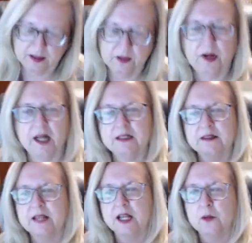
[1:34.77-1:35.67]
Cracking the
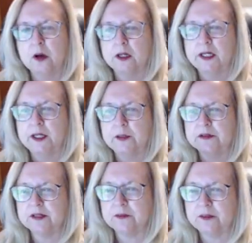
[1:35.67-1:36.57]
sidewalk. Kim, is
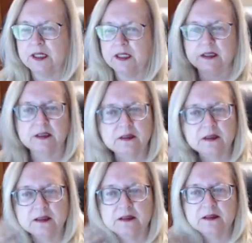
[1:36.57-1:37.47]
that right?
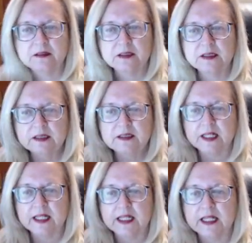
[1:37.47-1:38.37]
Did
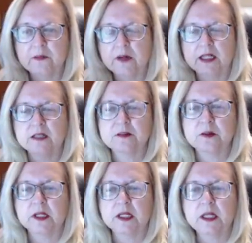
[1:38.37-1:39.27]
I get that right this
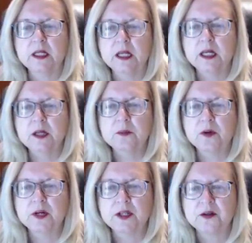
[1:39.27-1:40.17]
morning?
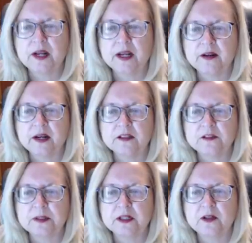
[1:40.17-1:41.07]
Morning, your hair has
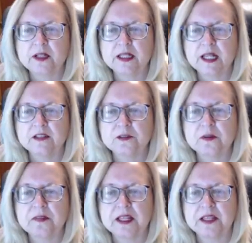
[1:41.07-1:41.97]
been looking nice. Well,
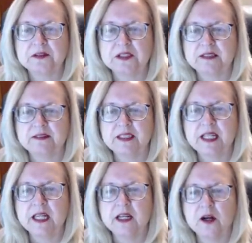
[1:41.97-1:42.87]
thank you, Chessie.
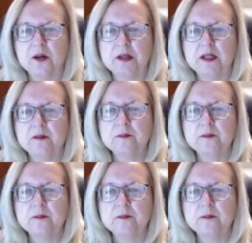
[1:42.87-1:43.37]
Hey, Carmen.